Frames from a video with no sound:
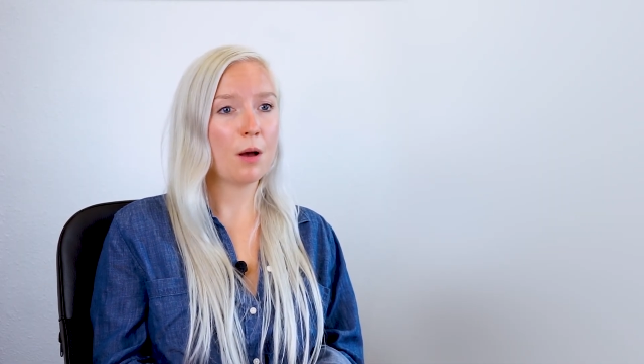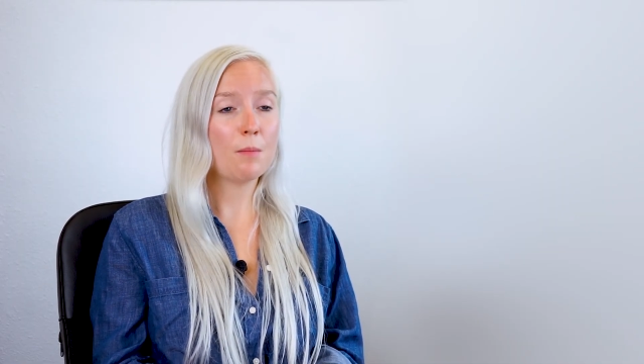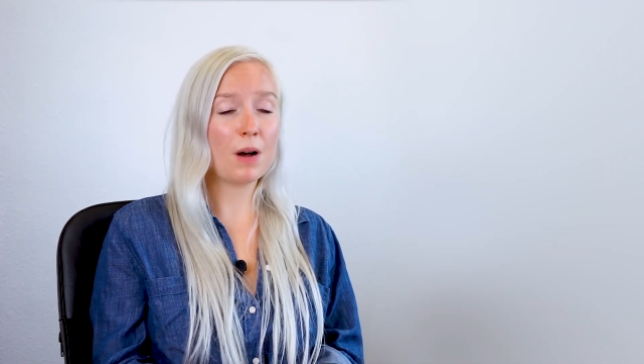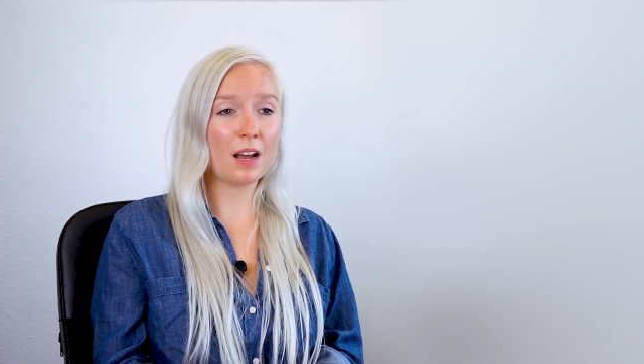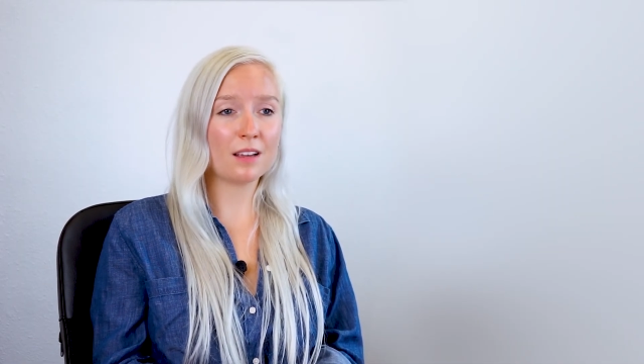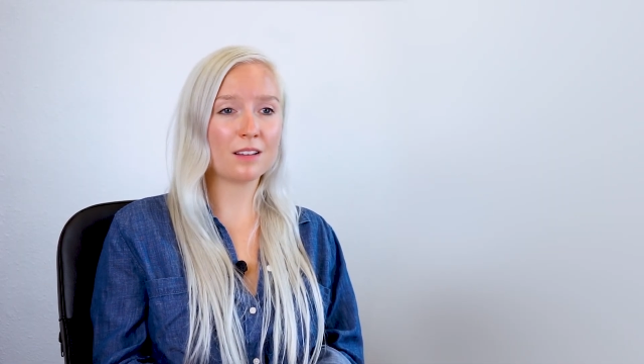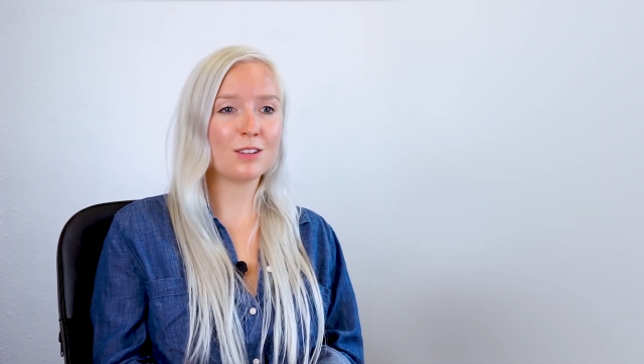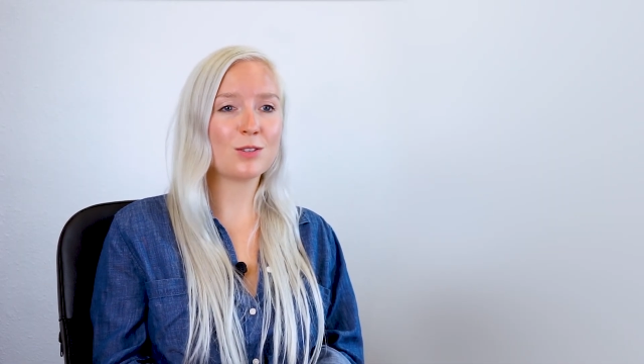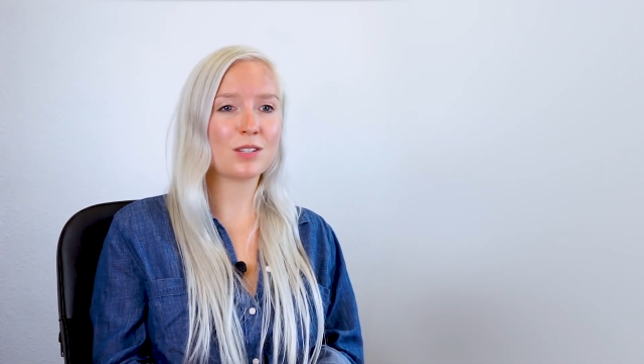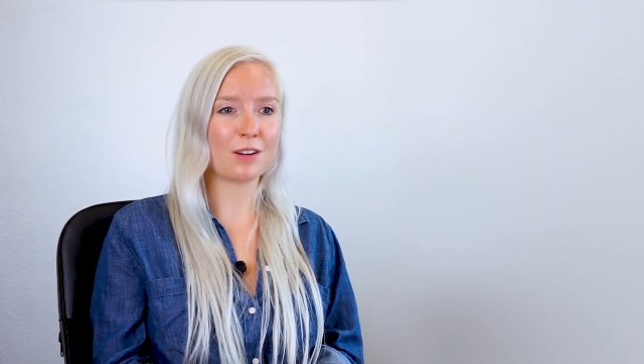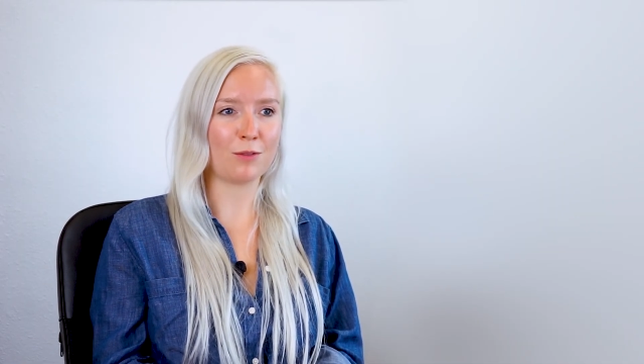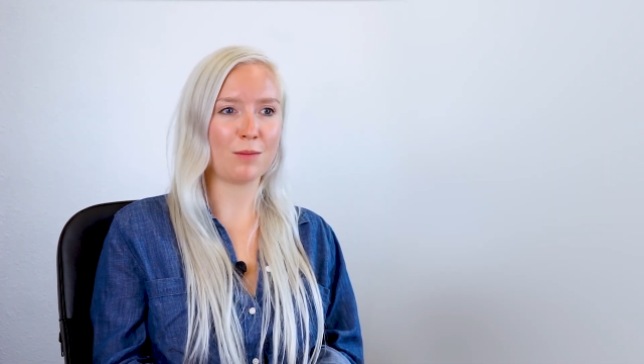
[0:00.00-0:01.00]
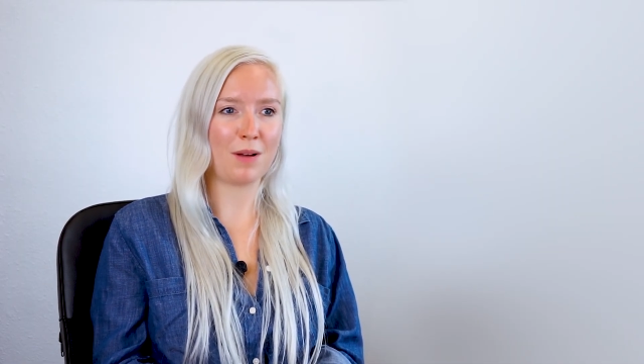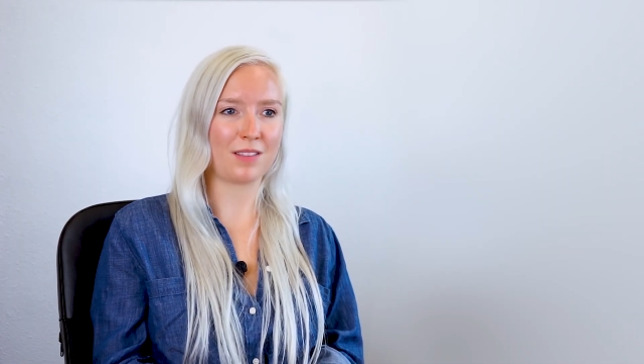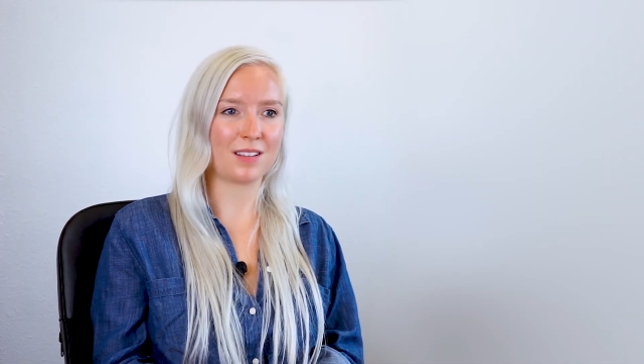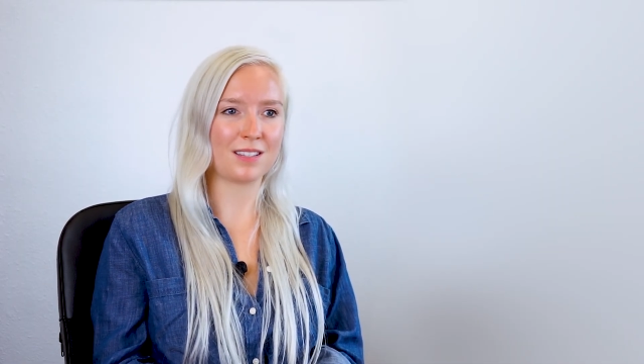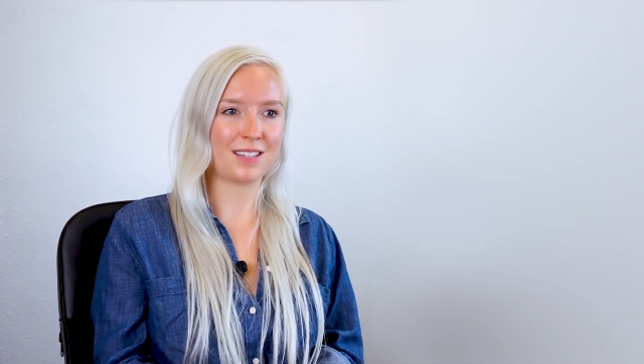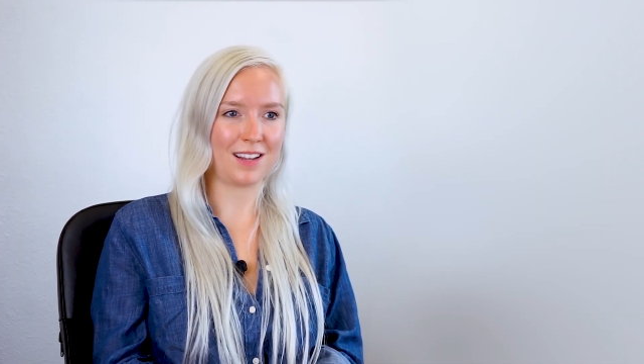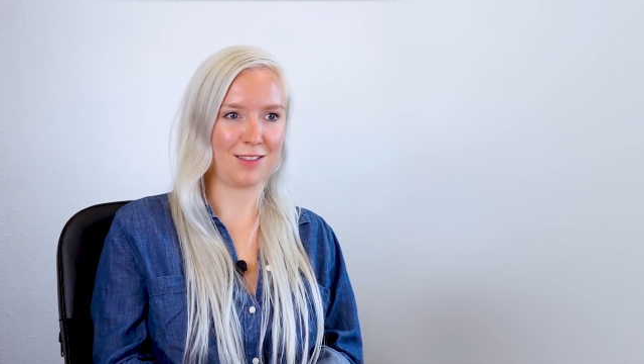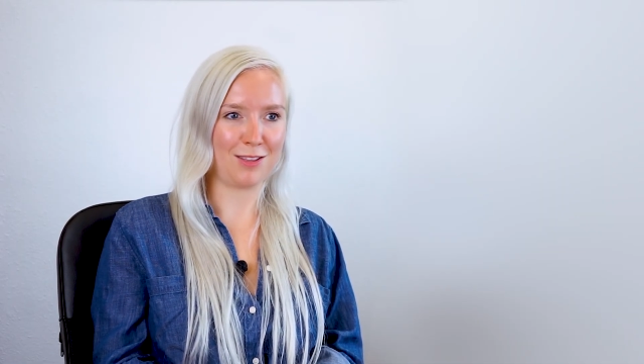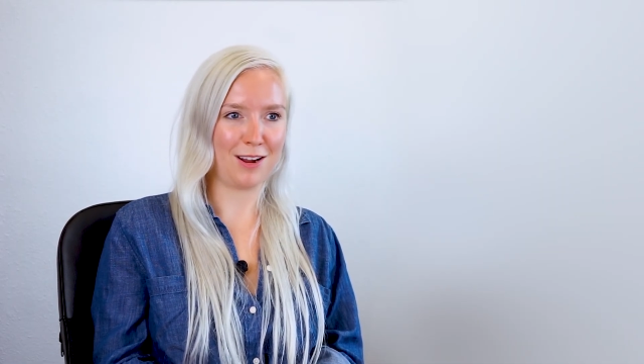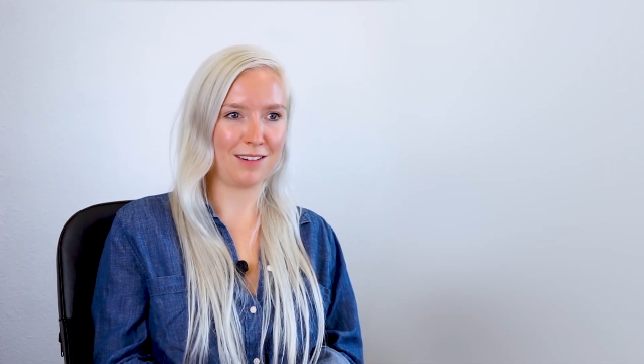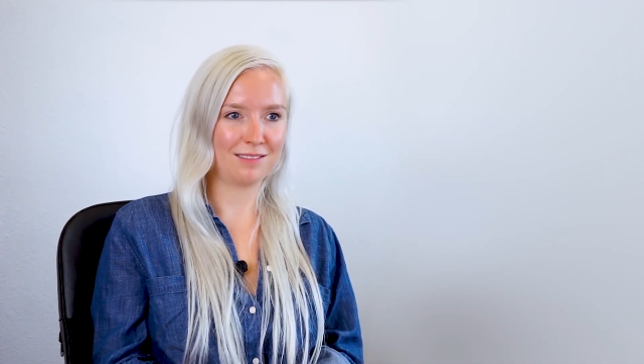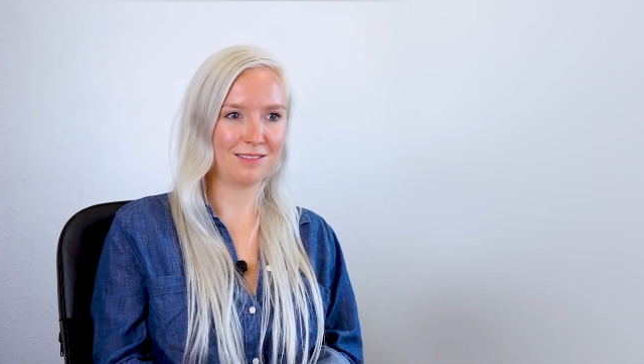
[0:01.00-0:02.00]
but use different methods to get there.